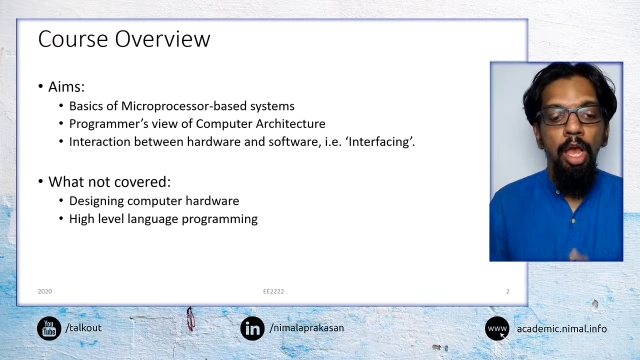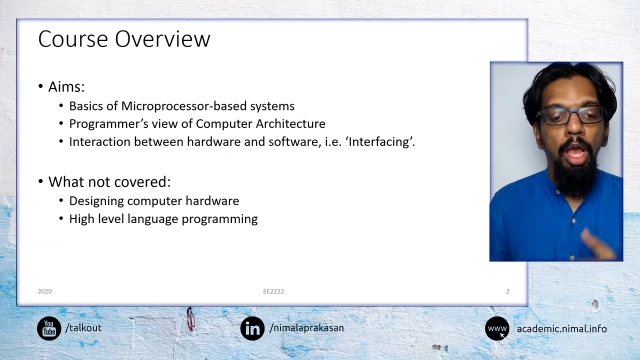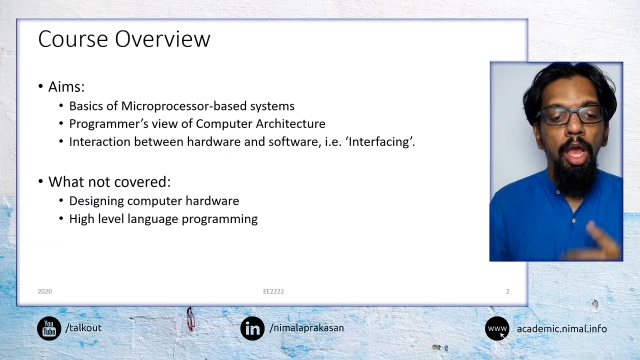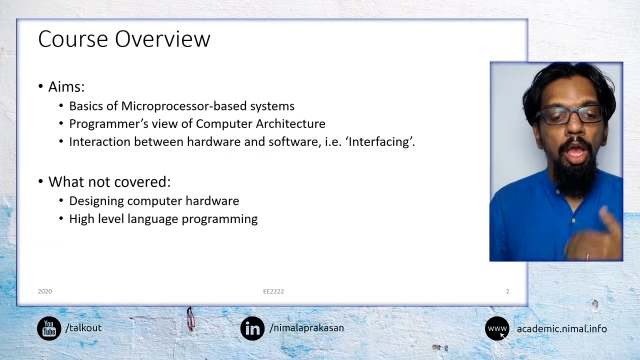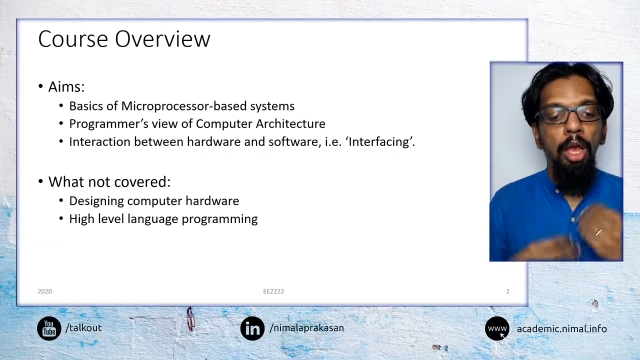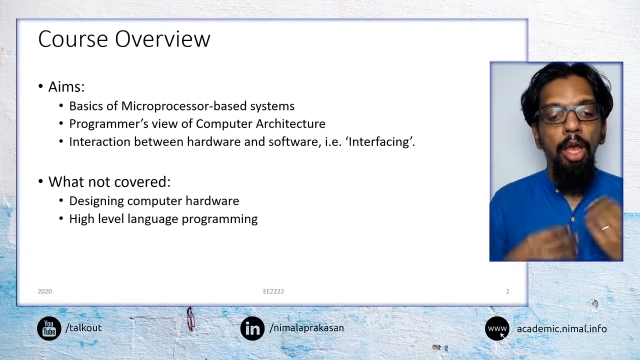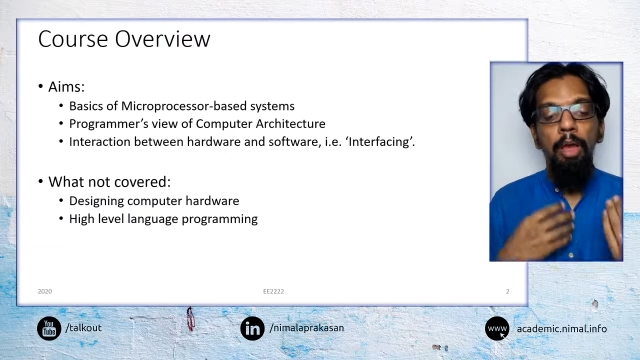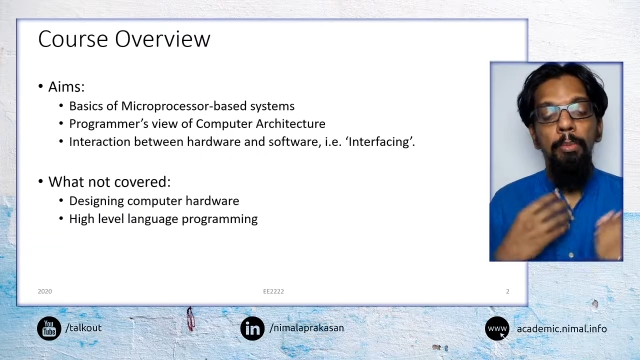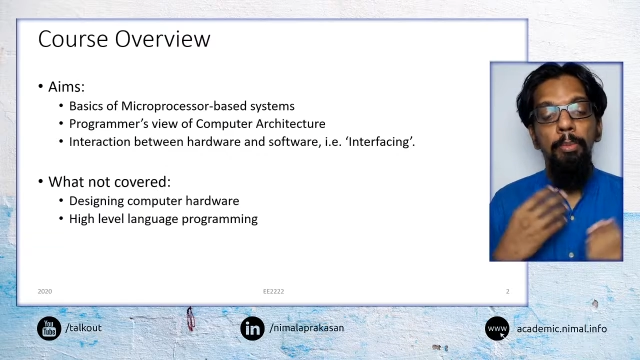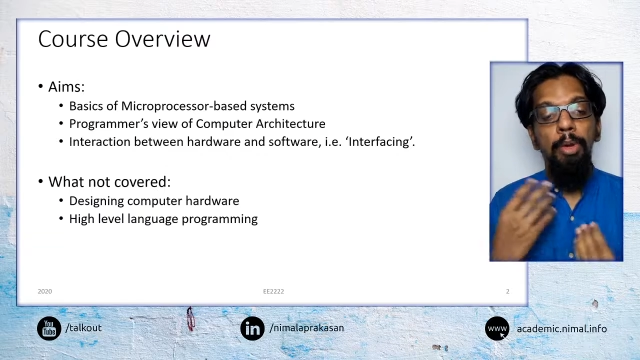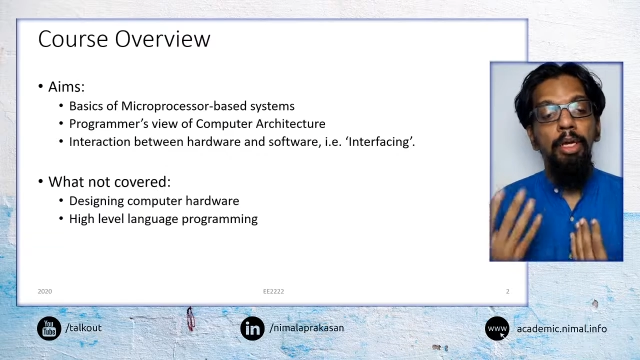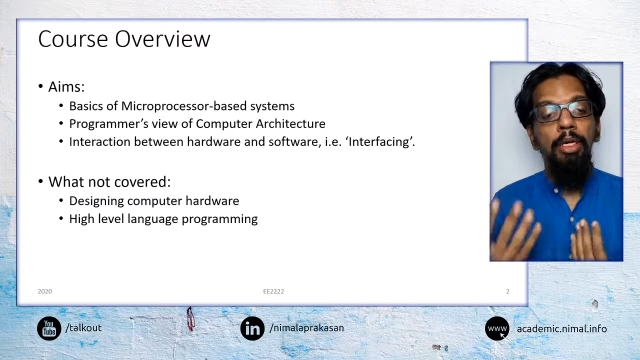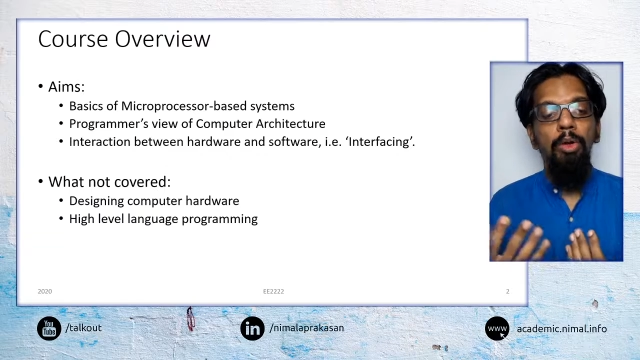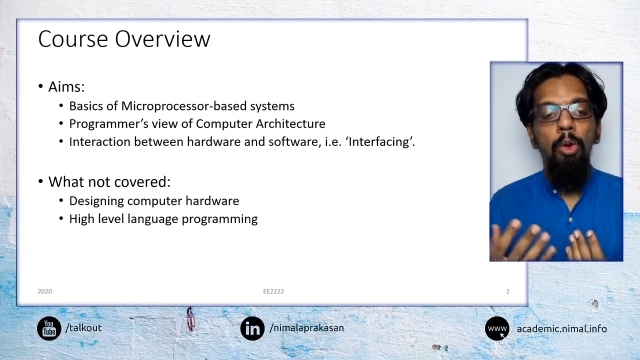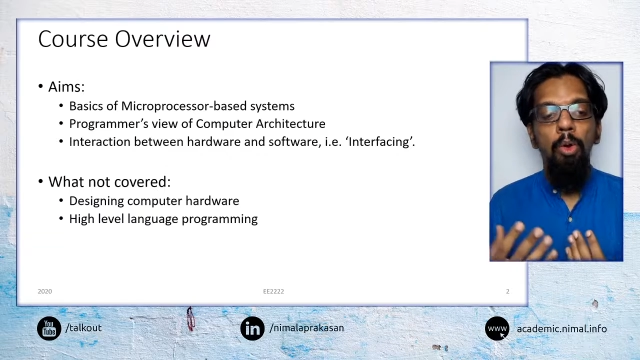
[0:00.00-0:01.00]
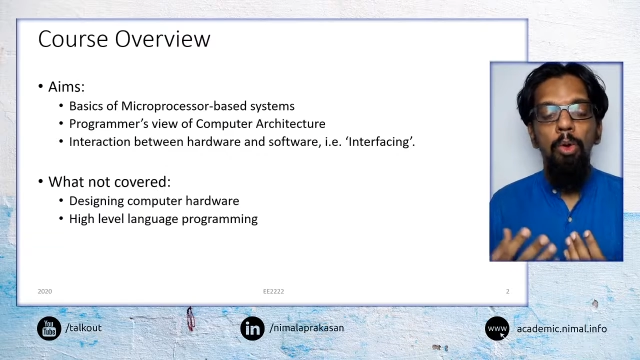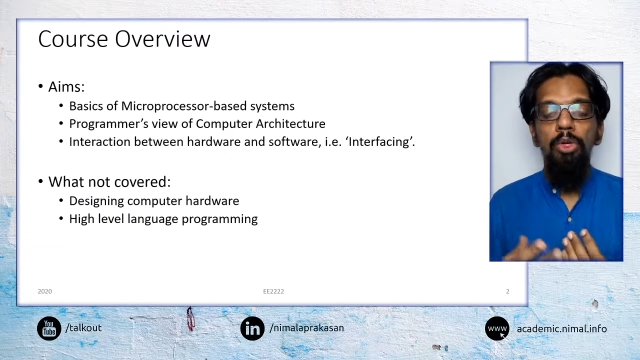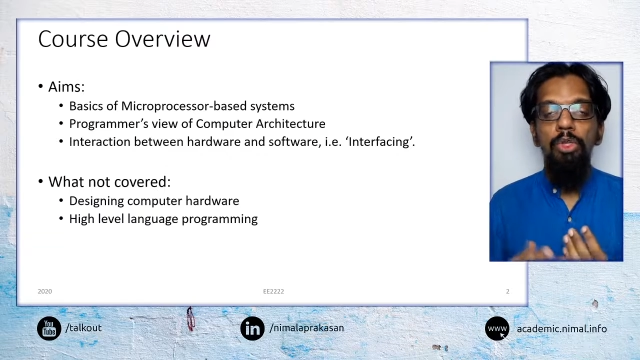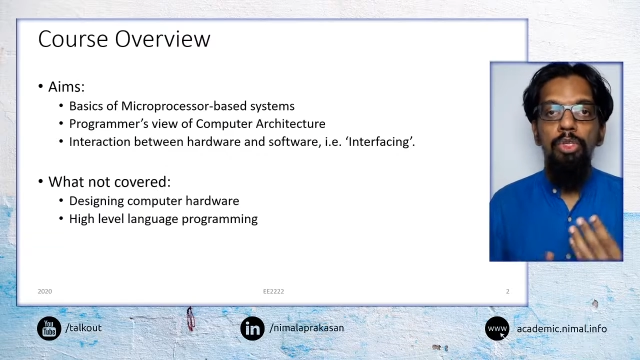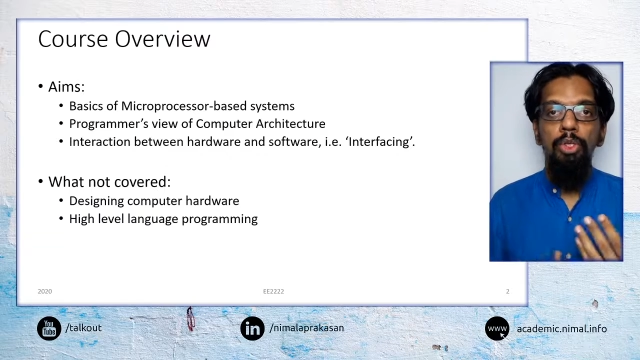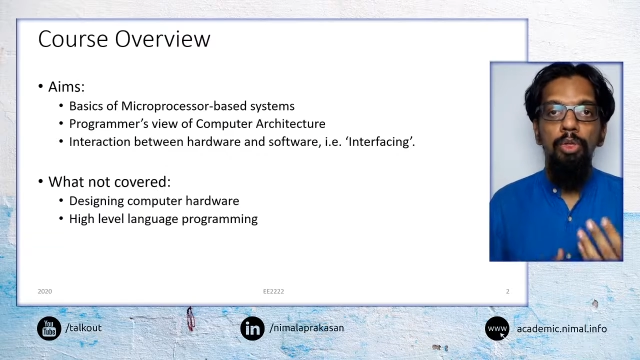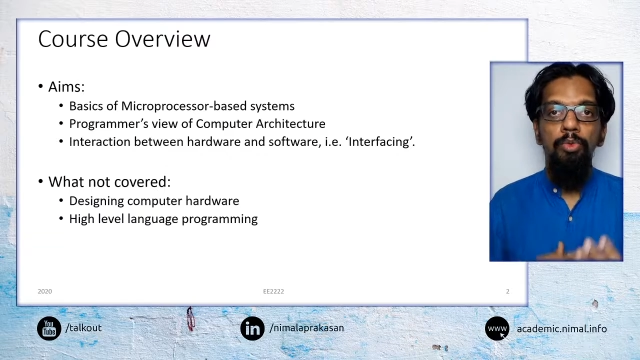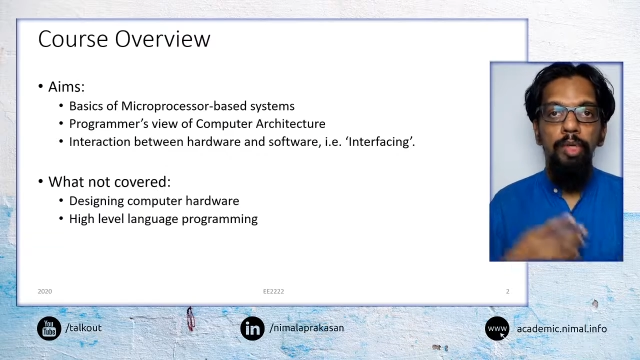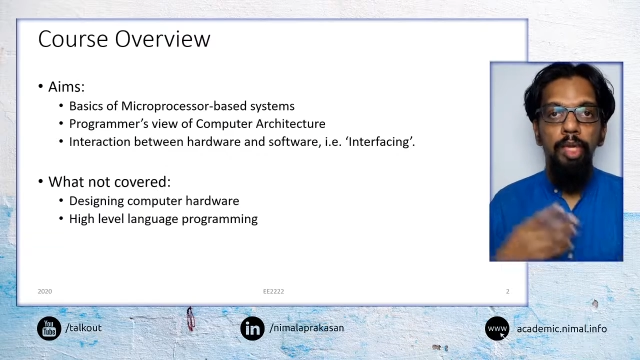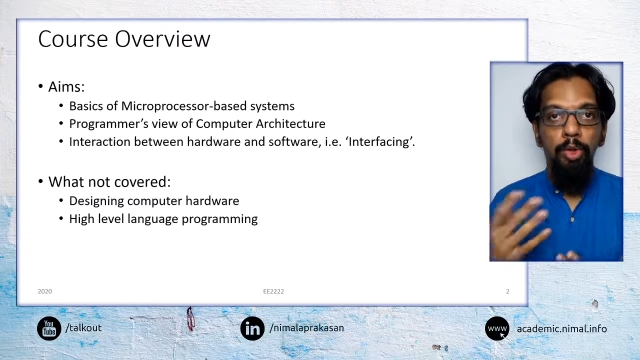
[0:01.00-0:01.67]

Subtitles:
But also we